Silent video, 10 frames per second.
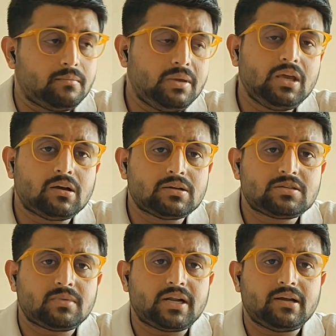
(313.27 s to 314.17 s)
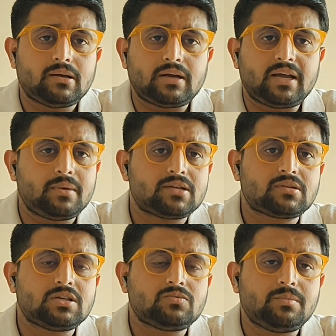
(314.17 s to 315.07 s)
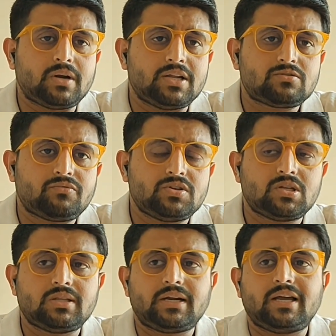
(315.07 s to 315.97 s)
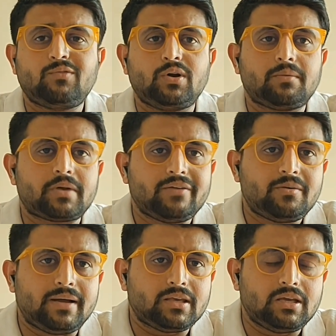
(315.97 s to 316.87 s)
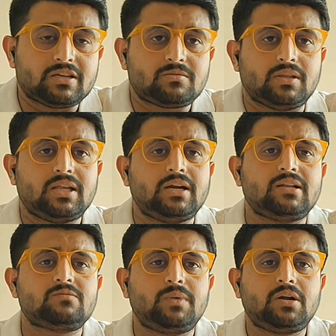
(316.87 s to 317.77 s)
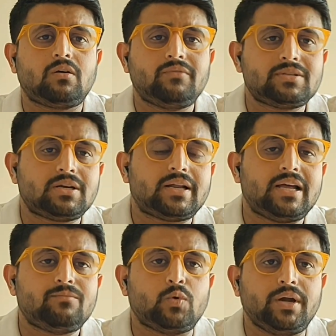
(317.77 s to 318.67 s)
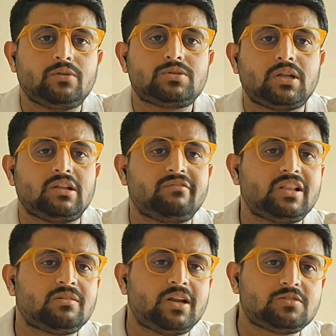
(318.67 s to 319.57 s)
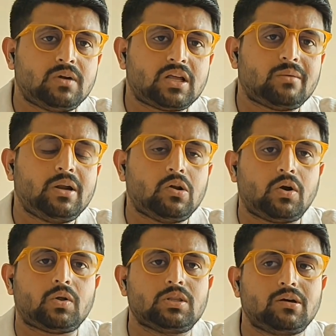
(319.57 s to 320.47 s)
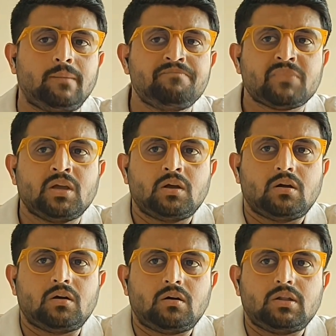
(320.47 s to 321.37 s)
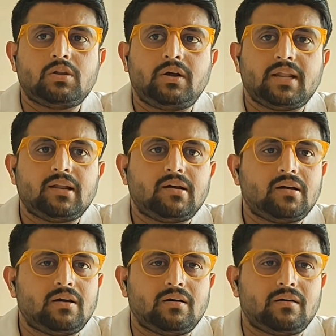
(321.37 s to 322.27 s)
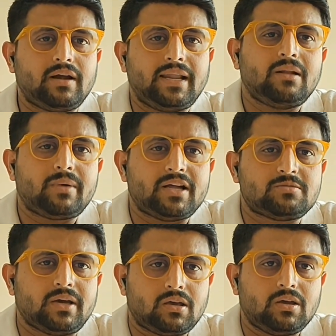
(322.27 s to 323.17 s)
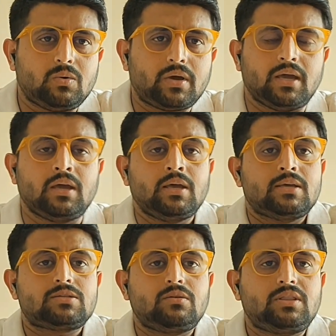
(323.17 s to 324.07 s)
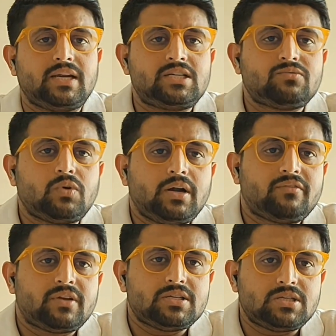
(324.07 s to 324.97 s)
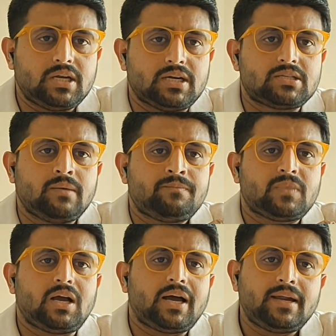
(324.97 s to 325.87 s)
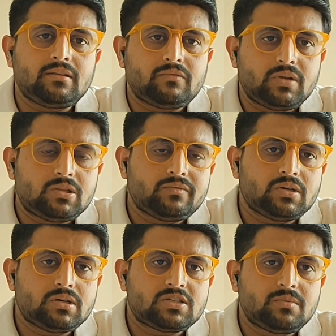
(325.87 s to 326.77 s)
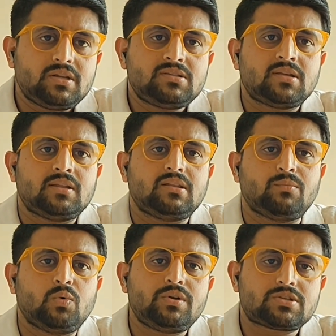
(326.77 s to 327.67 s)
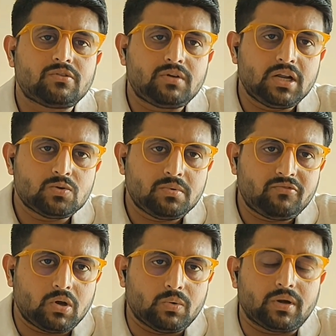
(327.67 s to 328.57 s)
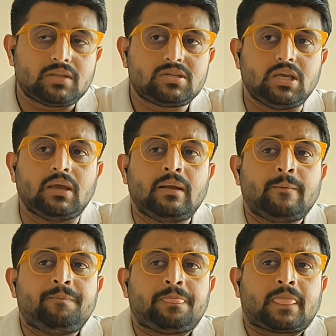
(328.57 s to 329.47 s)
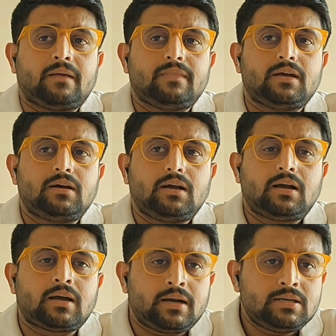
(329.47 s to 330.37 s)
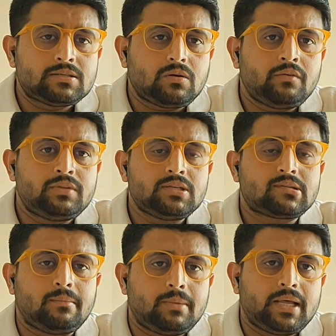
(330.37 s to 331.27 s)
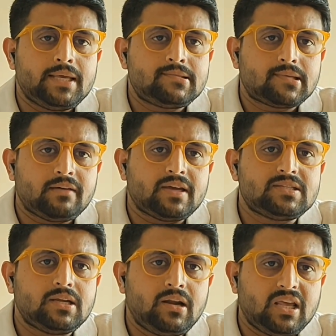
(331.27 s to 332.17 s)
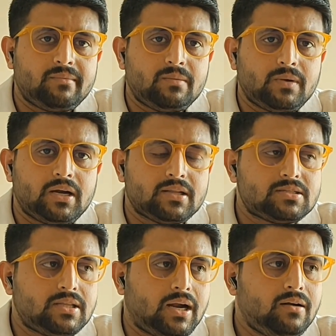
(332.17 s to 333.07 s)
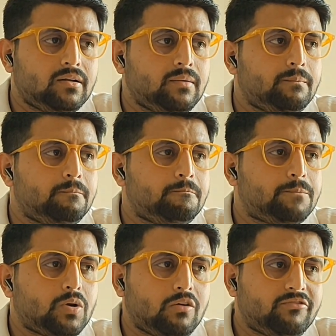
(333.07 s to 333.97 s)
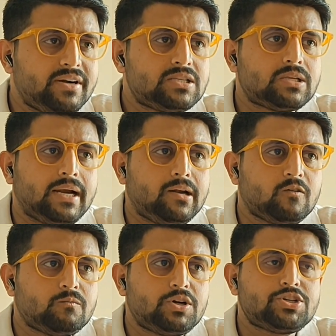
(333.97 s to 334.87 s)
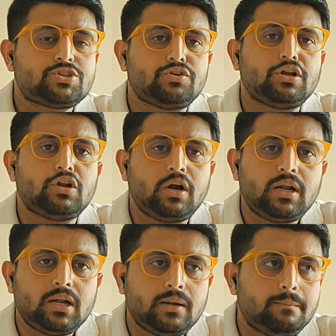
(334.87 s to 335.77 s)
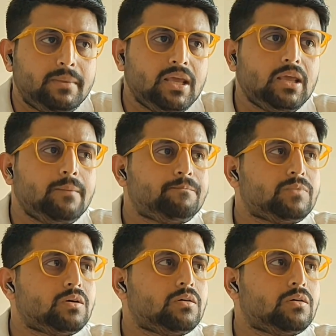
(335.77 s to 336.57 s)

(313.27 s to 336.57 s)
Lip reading: being a customer, I am asking to a branch official that I want a private banking customer, then it is bit obvious that I am going to sit in a wealth management cabin, not on the not in a retail branch banking. Okay, so that's what differentiates. The higher the wealth of the customer is, the more scrutiny to be followed. See, the crux of this compliance, KYC and AML part is that profits and numbers should not be